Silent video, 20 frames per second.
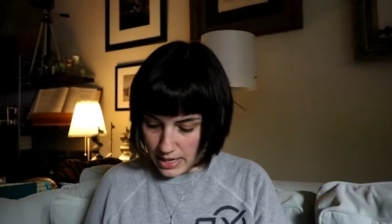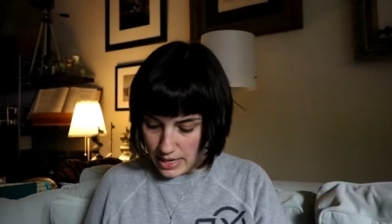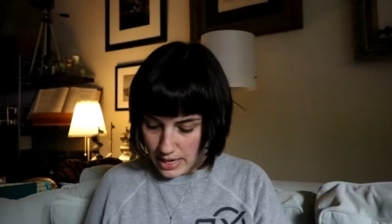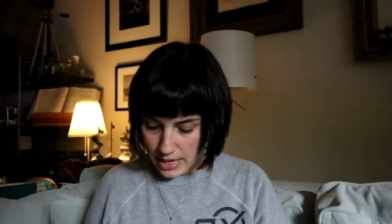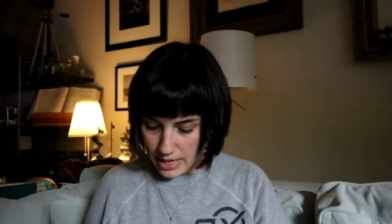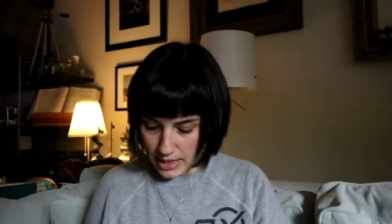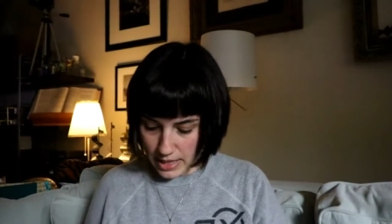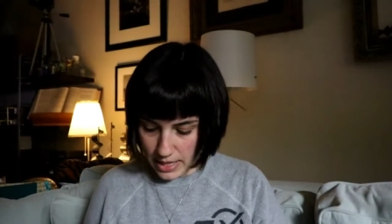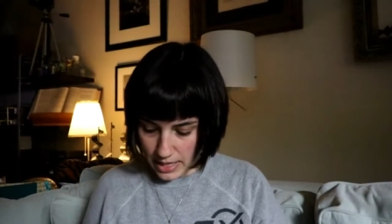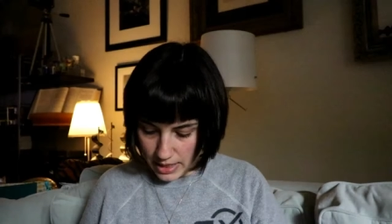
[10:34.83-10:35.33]

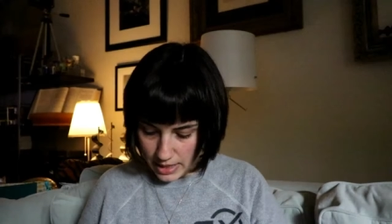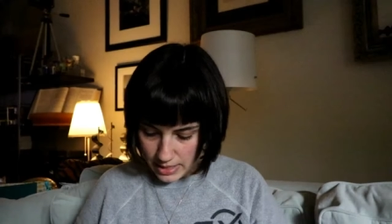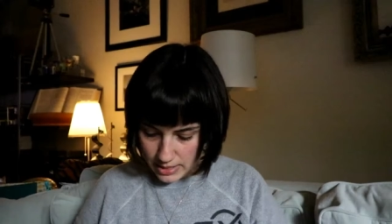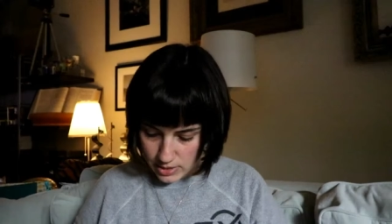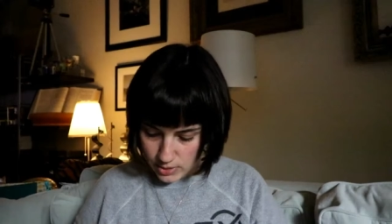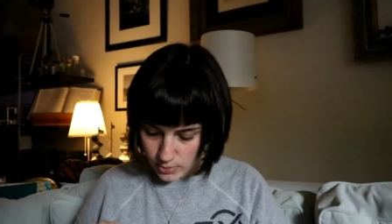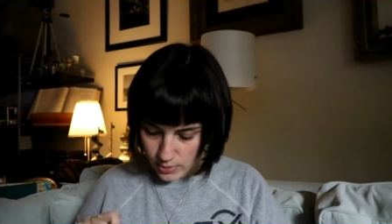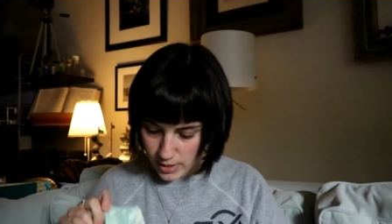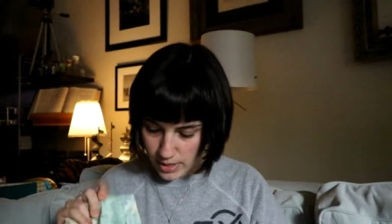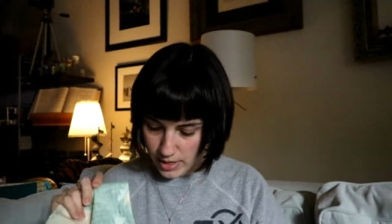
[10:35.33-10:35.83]
And then
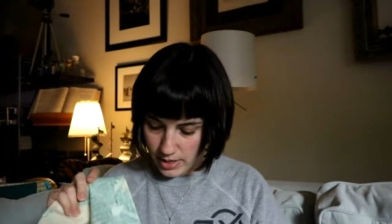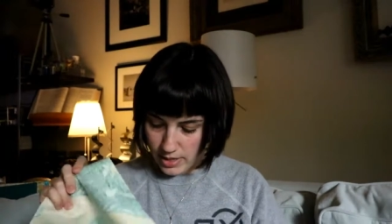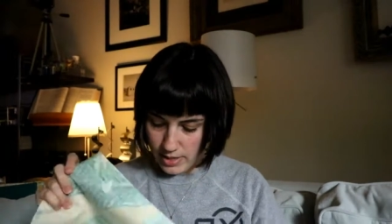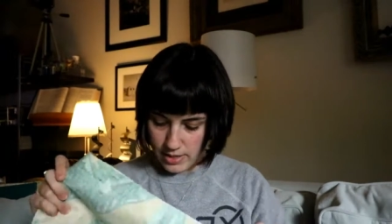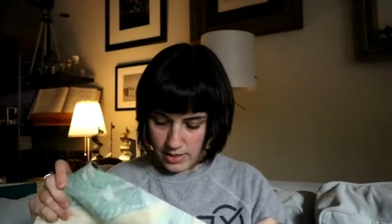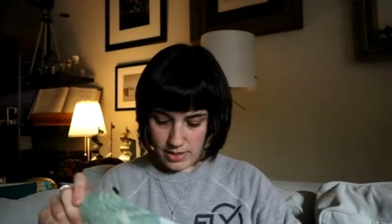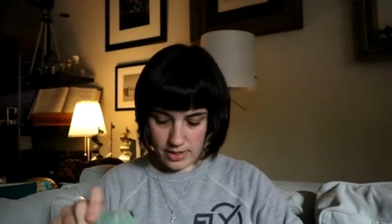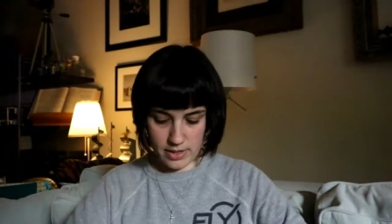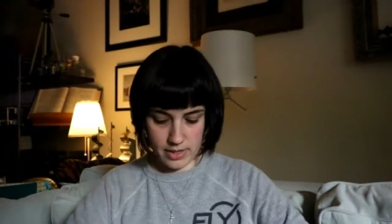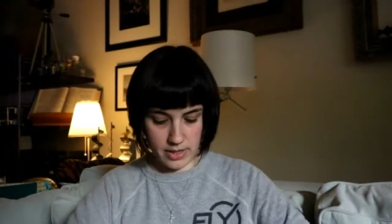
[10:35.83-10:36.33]
this one
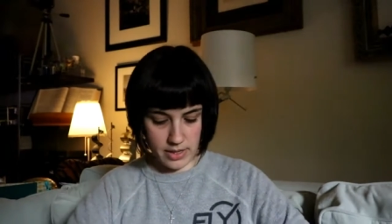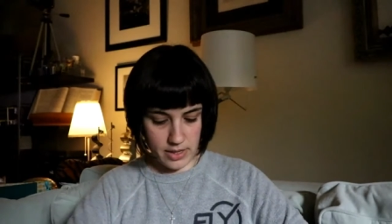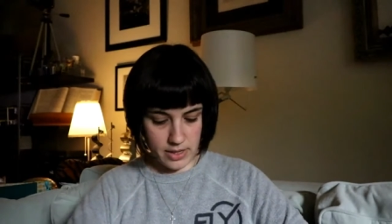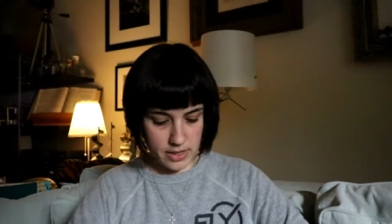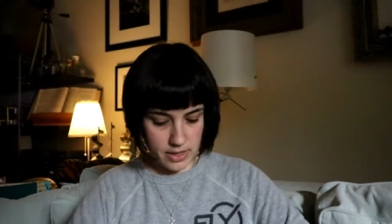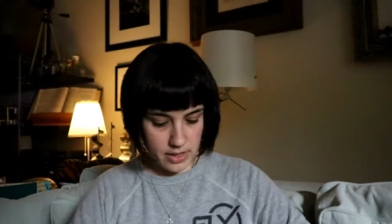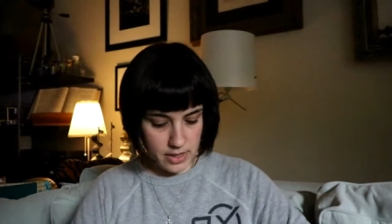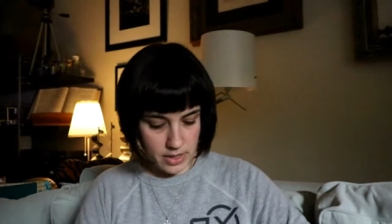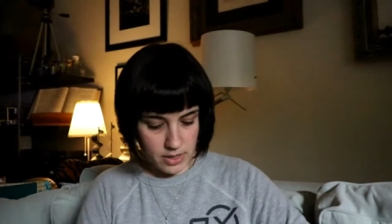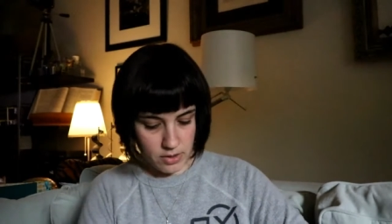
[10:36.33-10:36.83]

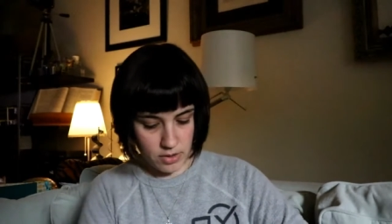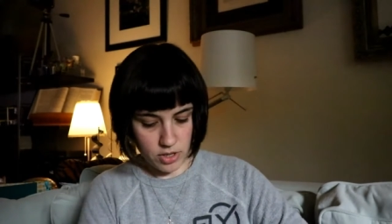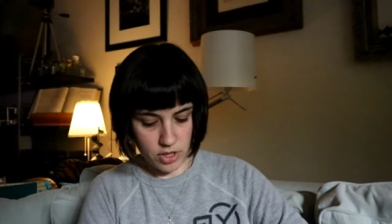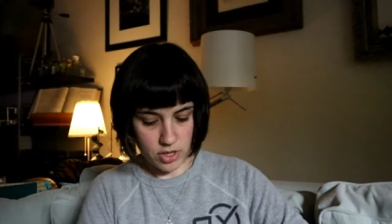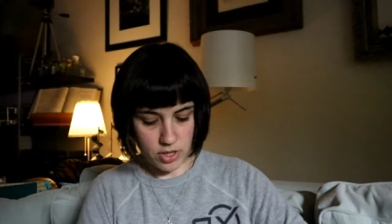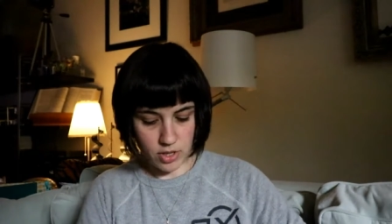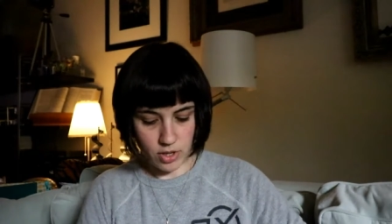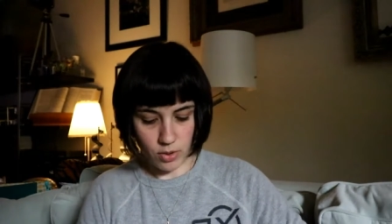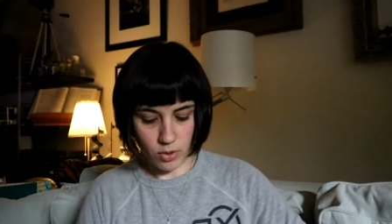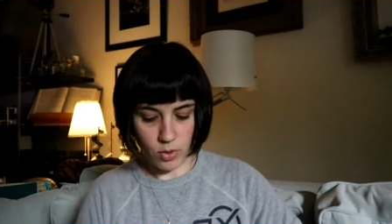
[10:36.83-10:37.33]
is
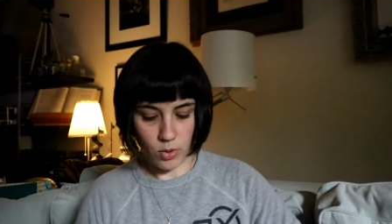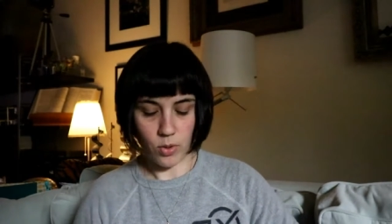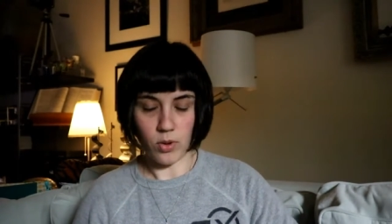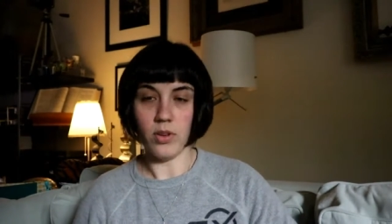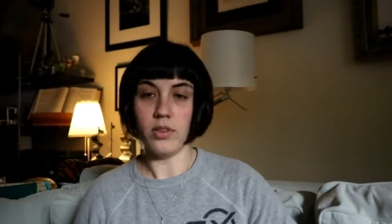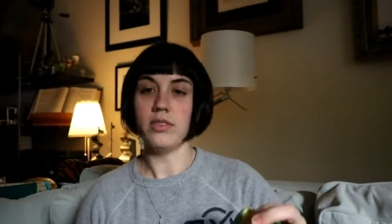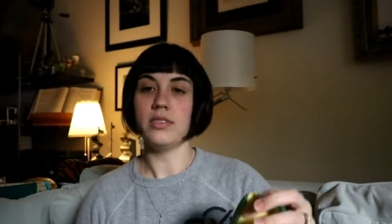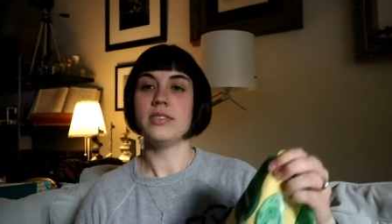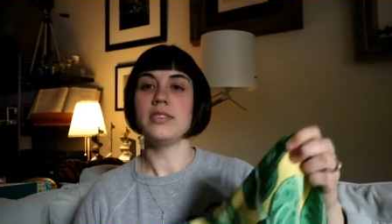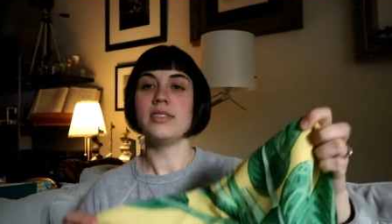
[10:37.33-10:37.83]
just so cool.